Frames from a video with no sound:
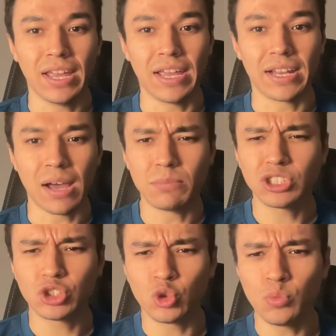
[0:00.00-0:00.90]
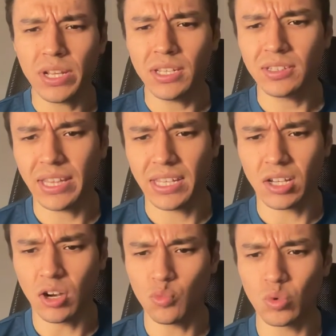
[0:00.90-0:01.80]
And I'm assuming they
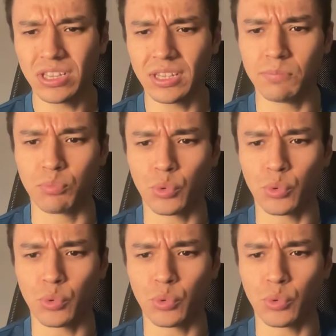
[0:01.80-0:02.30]
come with the